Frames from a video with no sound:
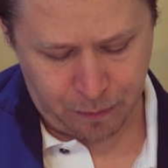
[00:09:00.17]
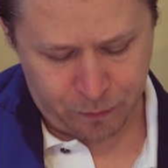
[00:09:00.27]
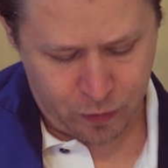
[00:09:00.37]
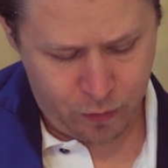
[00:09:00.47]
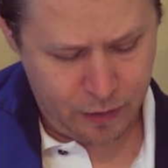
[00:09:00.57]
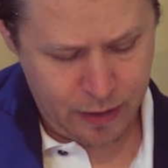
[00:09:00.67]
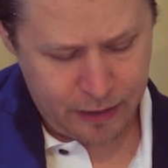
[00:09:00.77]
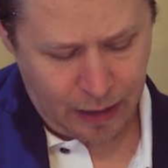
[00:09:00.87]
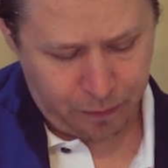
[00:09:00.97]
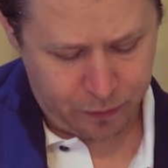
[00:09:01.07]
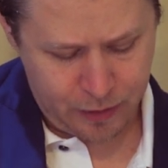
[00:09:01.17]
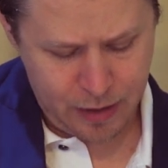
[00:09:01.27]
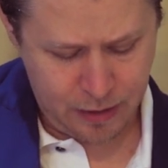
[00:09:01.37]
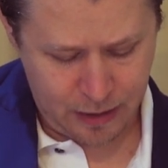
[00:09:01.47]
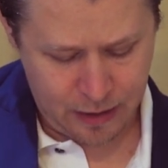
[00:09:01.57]
of 2 there, gap of
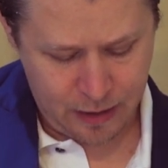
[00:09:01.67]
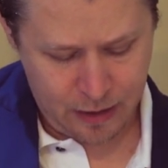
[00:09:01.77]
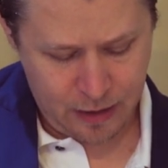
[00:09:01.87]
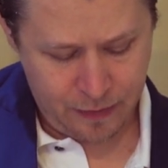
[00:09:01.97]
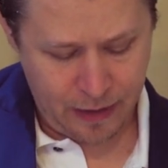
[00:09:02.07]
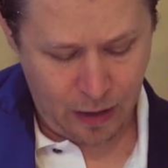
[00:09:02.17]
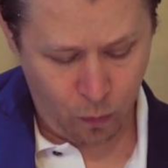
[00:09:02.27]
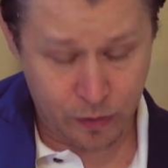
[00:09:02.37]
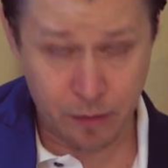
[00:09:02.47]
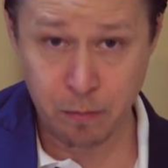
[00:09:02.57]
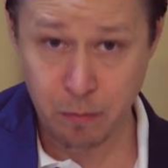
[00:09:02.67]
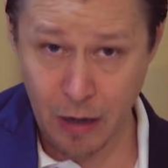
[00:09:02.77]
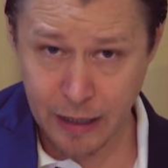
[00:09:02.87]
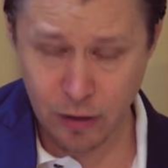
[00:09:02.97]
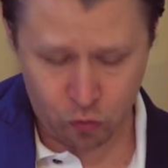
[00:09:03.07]
3 there. Now with the
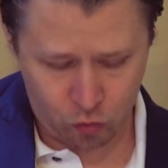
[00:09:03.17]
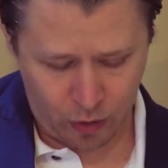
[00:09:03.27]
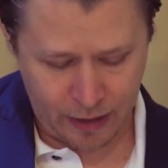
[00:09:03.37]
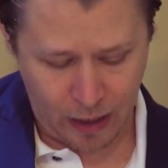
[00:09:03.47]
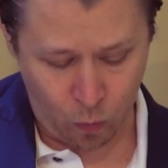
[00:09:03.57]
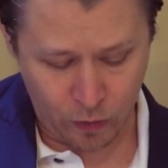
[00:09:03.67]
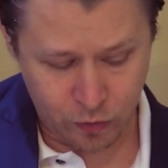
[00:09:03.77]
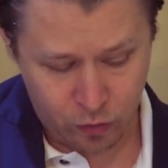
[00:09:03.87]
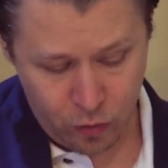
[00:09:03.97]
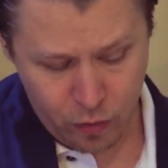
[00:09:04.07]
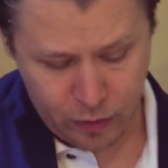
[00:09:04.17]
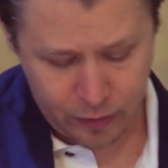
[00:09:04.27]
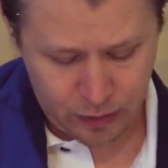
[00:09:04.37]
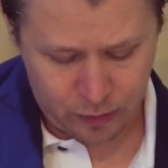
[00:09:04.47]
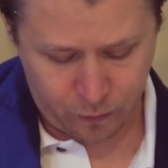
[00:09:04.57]
minor triad, I want you to look at
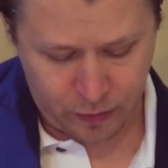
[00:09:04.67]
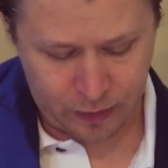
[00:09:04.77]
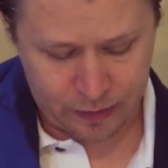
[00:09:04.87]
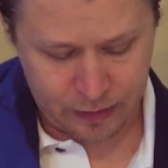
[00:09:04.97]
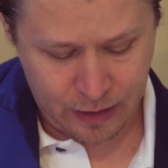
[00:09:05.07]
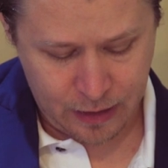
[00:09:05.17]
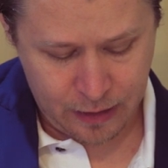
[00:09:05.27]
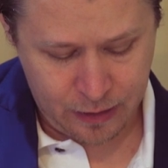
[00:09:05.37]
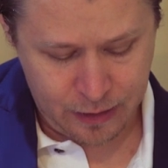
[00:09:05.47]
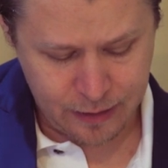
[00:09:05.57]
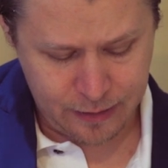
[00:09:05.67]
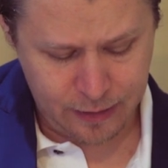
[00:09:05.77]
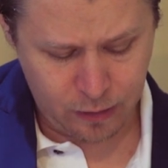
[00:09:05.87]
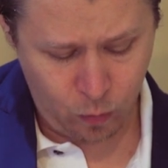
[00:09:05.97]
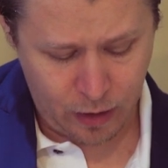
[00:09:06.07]
these fingers. This
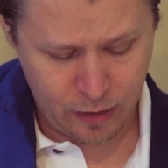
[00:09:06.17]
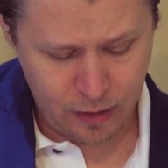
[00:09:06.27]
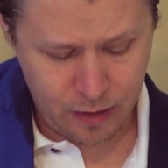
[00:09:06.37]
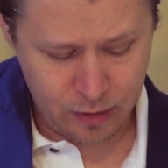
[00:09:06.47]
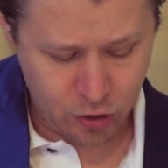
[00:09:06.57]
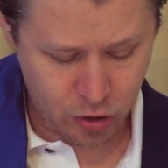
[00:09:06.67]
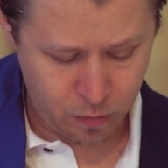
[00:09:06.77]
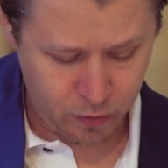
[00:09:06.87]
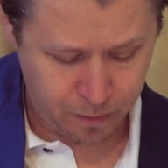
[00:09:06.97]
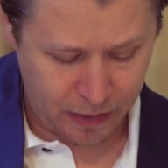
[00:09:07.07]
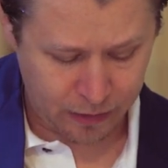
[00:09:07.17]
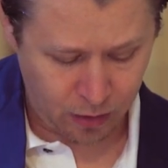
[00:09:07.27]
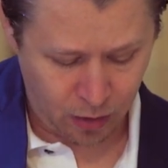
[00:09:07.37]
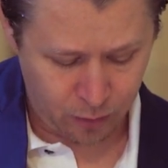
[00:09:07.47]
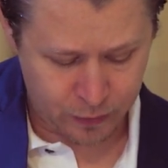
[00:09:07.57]
little one just moves back
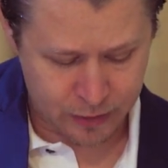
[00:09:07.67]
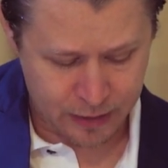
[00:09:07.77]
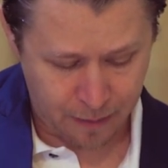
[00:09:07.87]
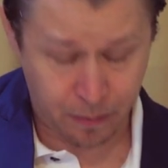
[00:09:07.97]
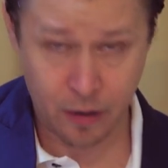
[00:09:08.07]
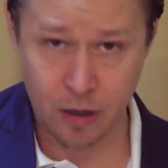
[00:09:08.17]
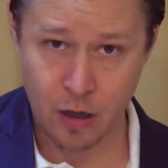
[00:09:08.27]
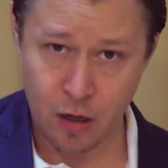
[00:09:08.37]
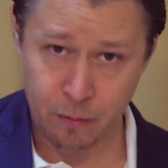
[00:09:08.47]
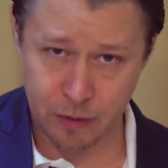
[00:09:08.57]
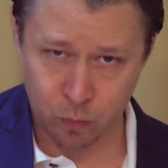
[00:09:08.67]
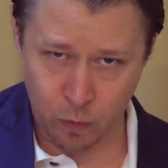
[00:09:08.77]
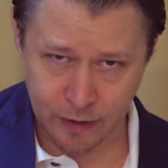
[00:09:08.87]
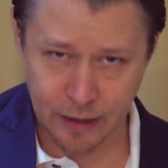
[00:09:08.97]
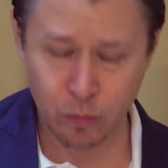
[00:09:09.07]
a half a step. But
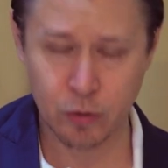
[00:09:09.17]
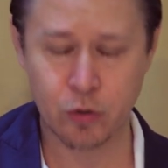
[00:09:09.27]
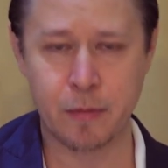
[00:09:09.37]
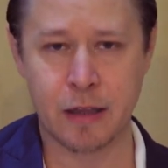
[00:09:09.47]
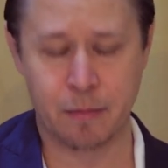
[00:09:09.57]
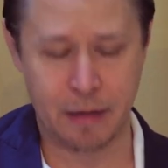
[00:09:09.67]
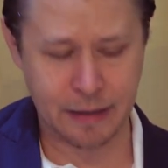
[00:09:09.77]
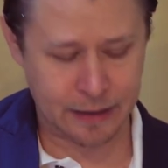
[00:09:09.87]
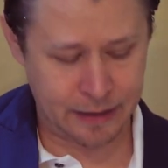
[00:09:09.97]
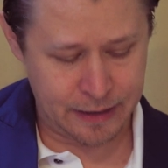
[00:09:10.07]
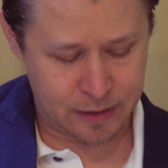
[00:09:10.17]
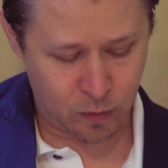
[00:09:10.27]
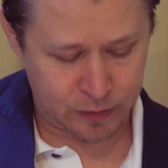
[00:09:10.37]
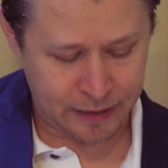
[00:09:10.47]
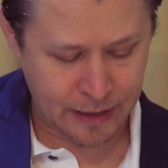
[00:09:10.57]
what that will do mathematically is it
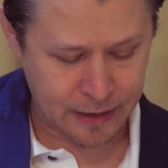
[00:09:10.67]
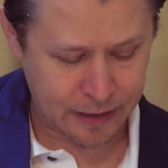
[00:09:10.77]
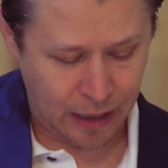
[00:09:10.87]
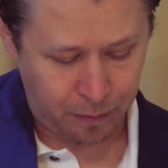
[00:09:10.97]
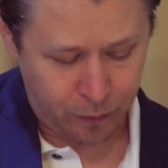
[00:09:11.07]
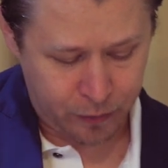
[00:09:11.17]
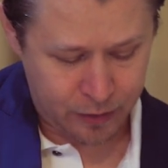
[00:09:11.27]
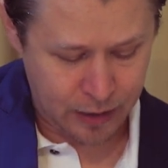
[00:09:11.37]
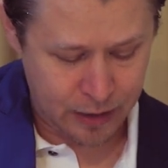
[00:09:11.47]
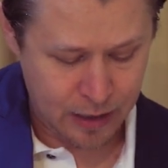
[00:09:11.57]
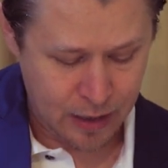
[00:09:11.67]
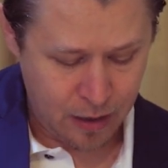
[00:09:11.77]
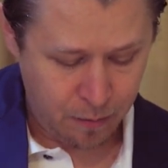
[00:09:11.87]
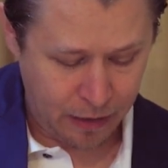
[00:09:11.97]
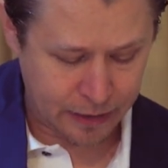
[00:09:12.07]
will take the gap of 3,
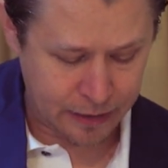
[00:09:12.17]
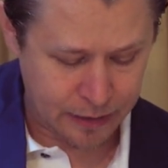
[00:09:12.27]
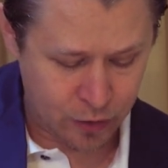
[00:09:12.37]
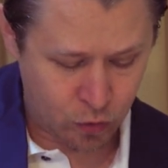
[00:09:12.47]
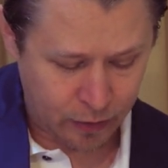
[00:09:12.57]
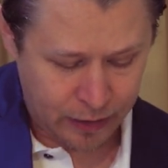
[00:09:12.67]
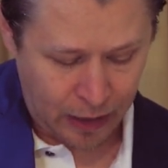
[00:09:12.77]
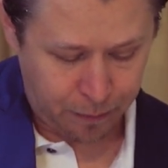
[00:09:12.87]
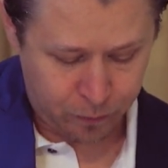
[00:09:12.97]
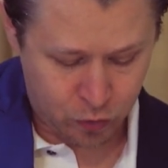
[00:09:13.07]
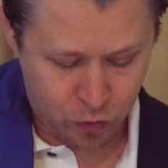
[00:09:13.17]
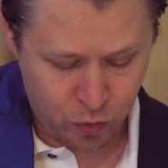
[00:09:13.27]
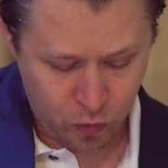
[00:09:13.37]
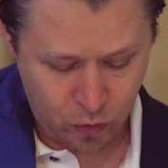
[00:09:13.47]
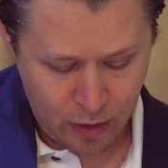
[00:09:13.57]
make it into a gap of
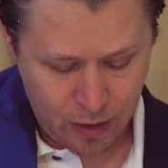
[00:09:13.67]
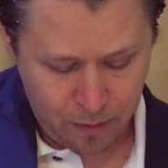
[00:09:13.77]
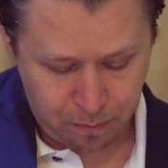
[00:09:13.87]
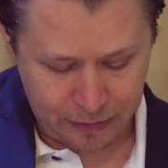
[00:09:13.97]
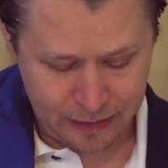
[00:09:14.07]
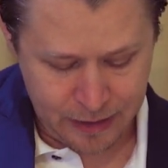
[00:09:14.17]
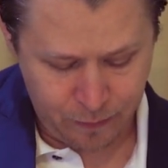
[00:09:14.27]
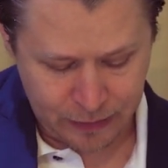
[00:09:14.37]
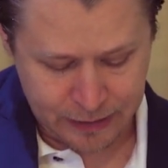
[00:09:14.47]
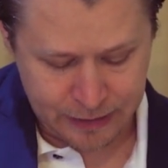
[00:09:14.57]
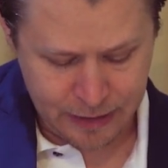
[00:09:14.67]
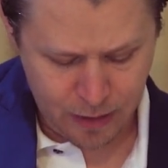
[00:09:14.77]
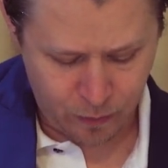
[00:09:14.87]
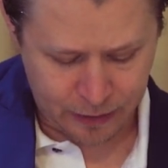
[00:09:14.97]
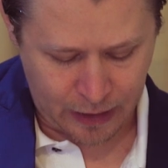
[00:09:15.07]
2, but leave us here
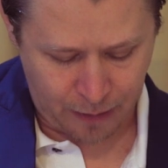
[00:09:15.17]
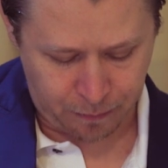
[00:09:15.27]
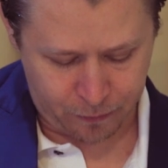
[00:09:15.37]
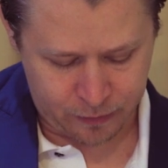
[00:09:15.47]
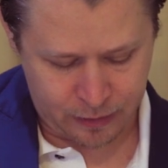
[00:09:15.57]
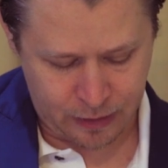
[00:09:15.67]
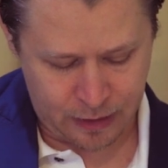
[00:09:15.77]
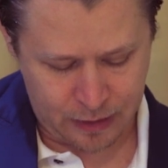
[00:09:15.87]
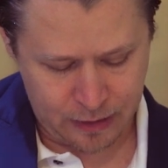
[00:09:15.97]
with a gap of 3.